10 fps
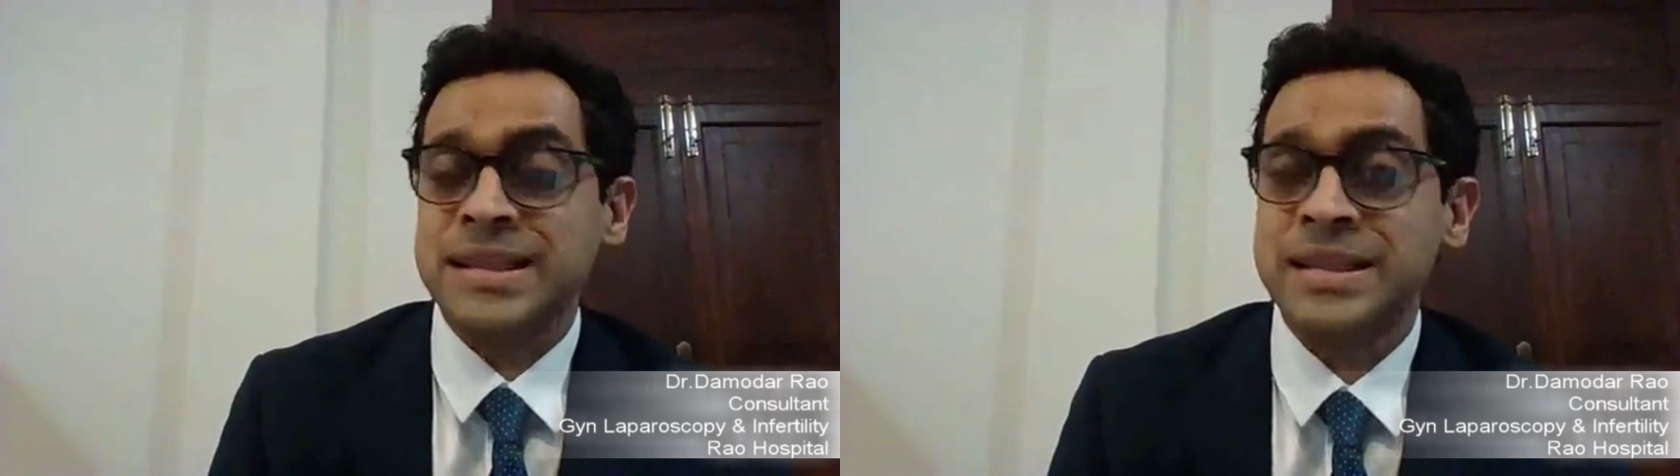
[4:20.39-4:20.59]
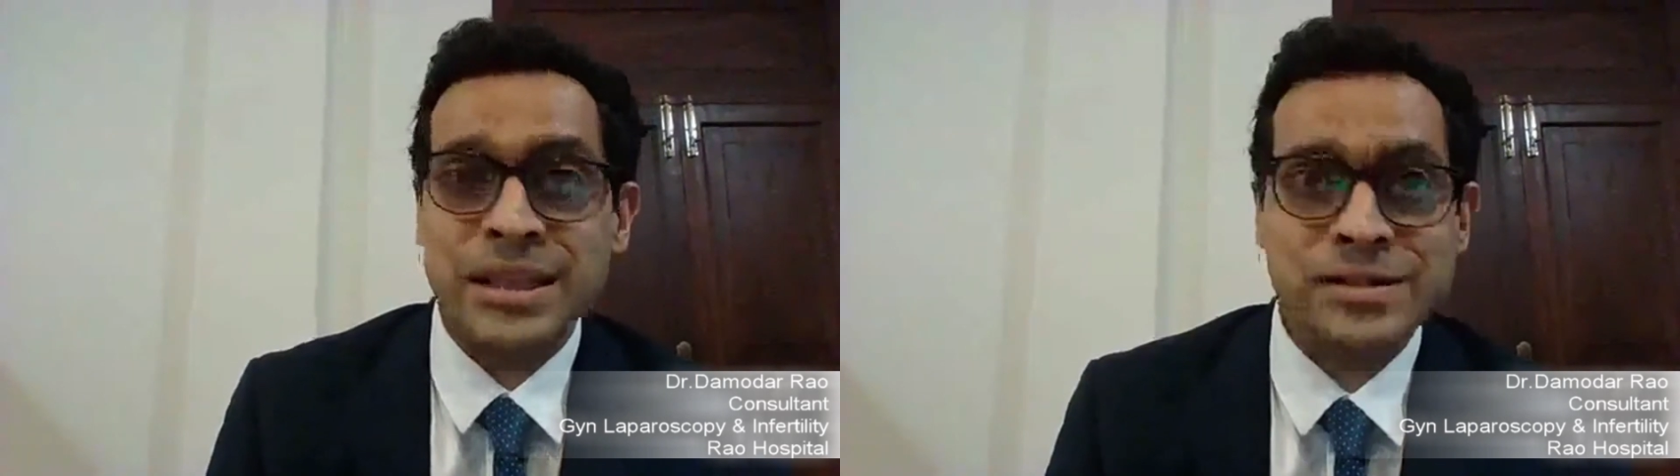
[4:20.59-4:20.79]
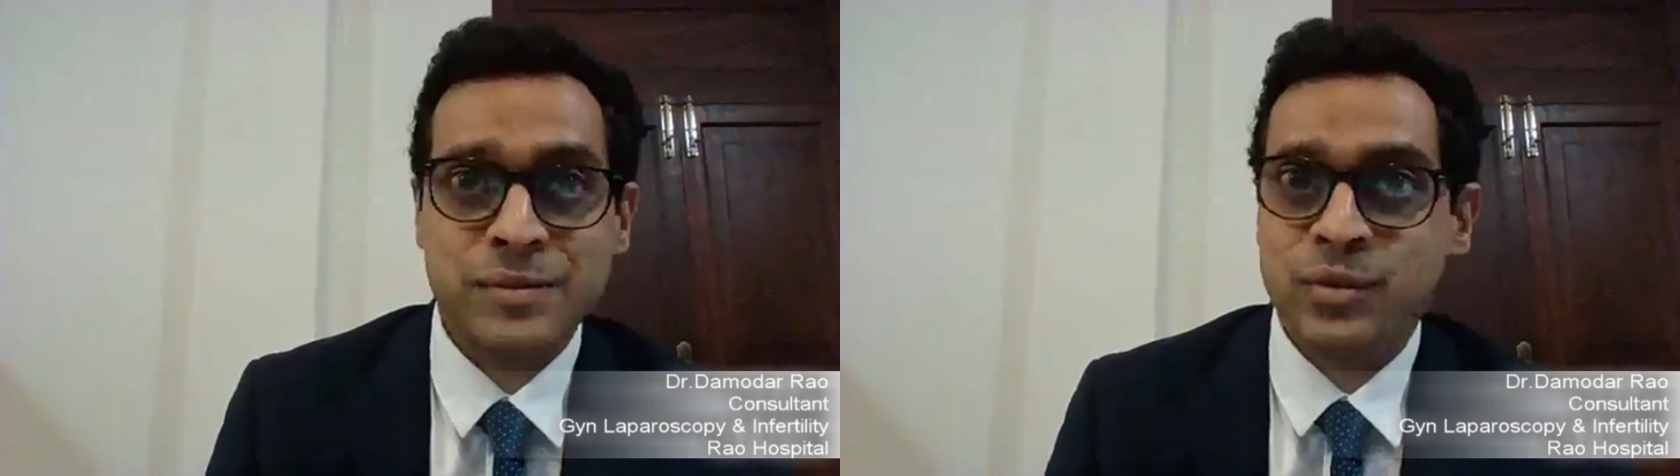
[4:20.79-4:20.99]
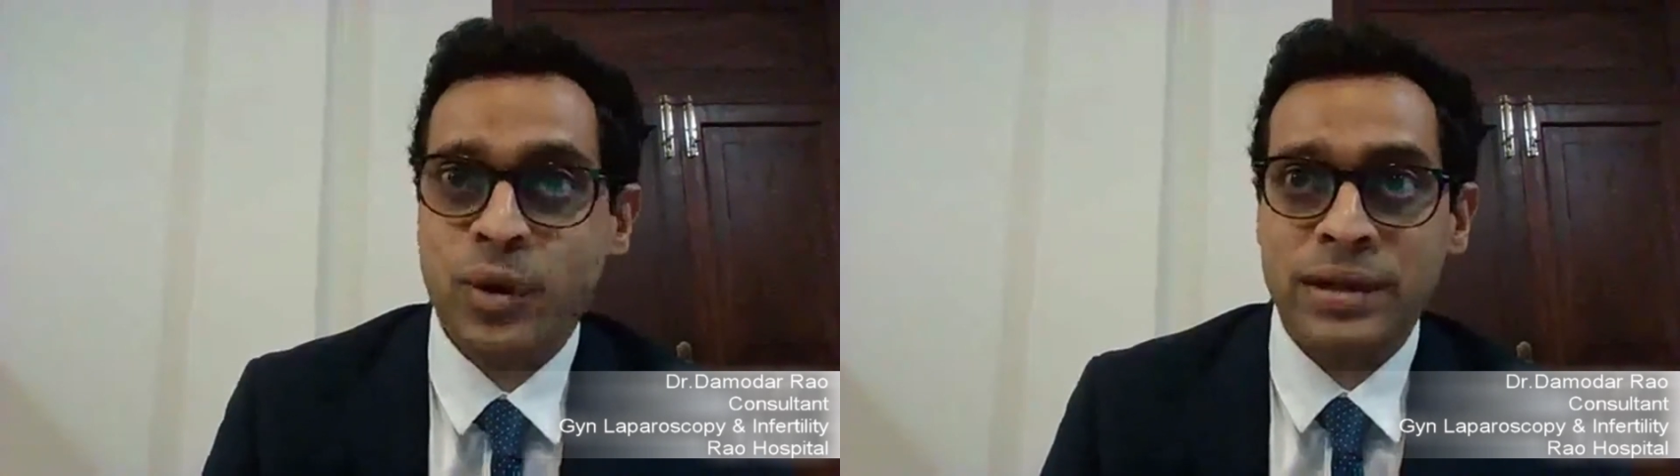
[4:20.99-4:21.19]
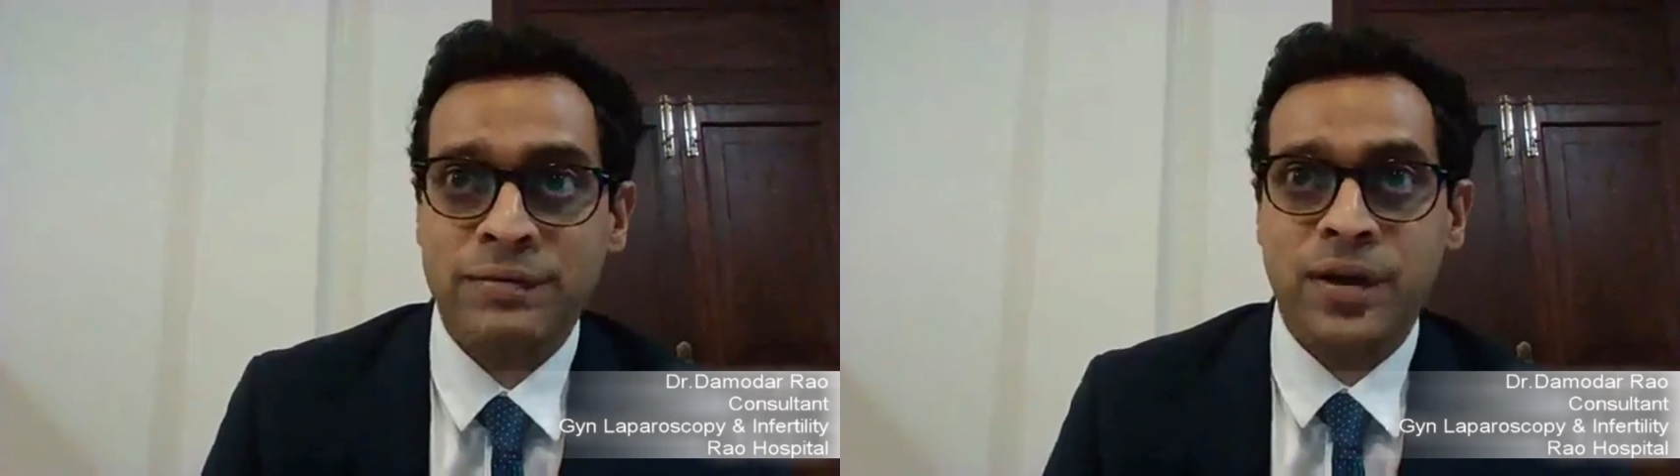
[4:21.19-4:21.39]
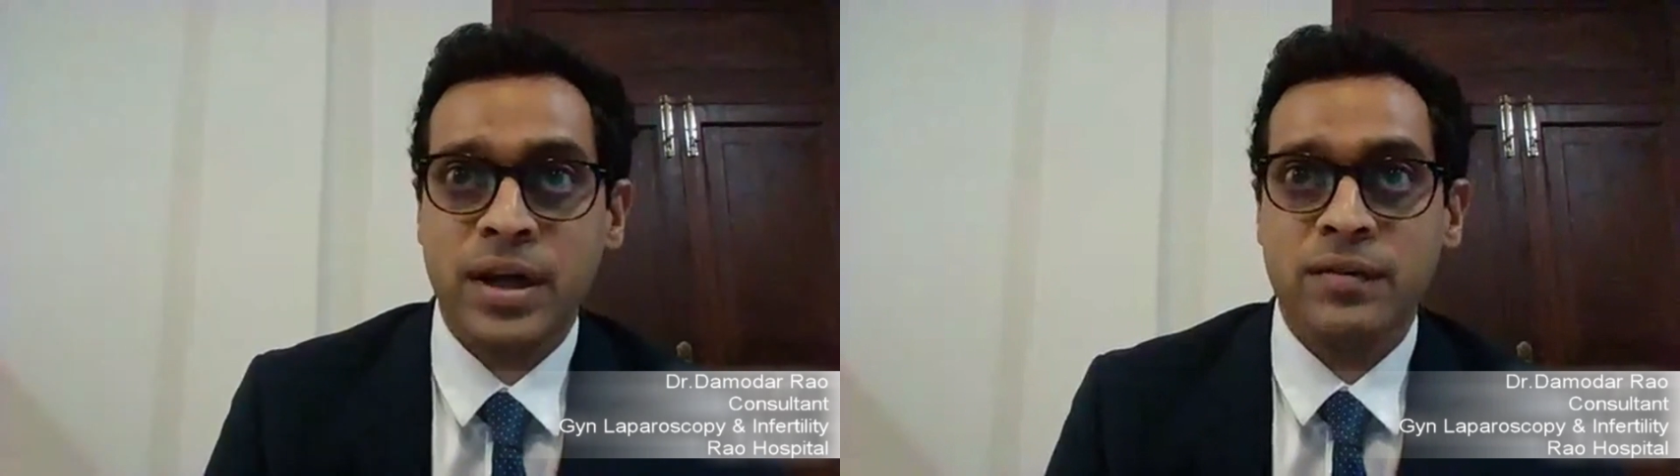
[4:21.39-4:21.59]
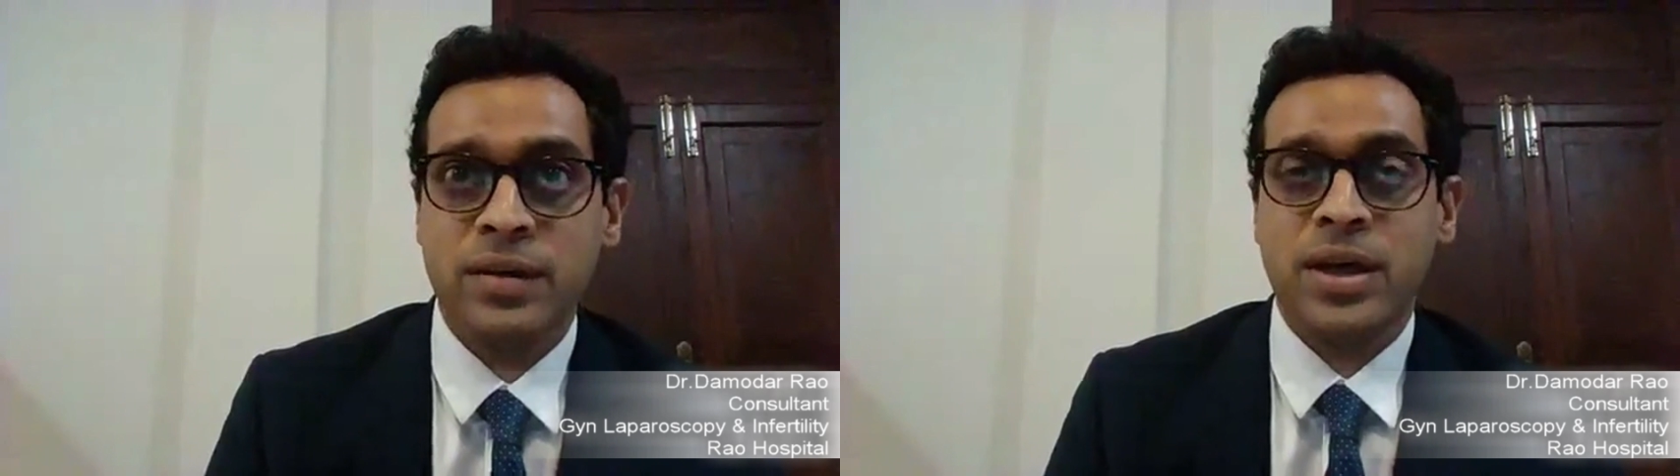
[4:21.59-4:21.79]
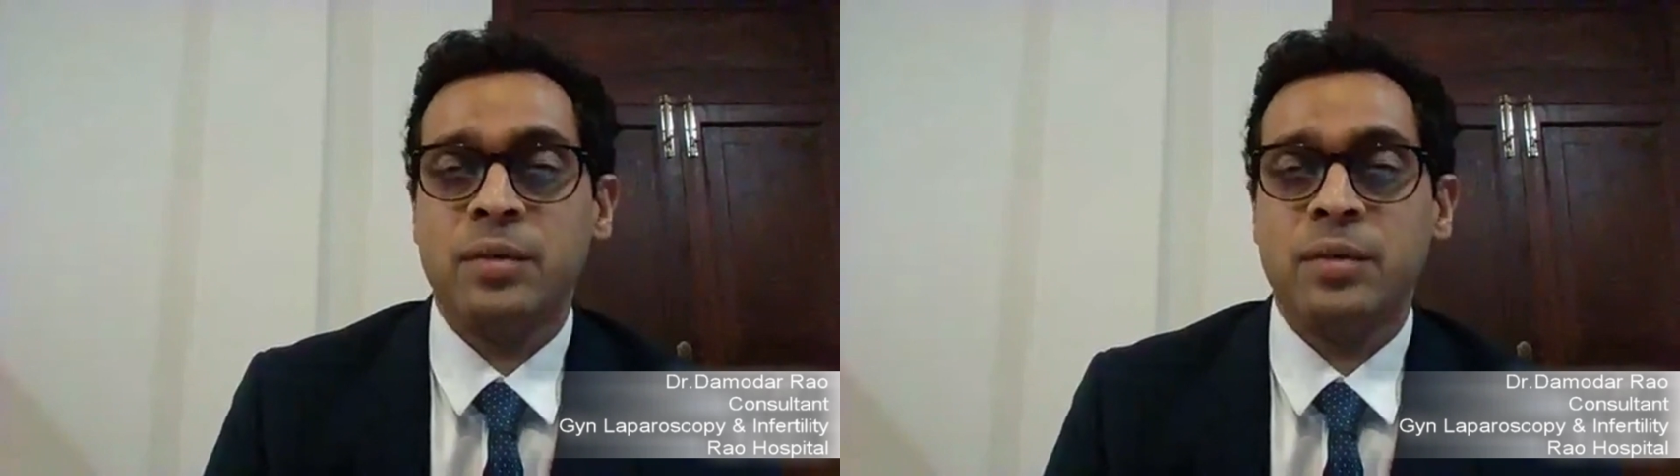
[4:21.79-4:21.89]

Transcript: signals from the Wi-Fi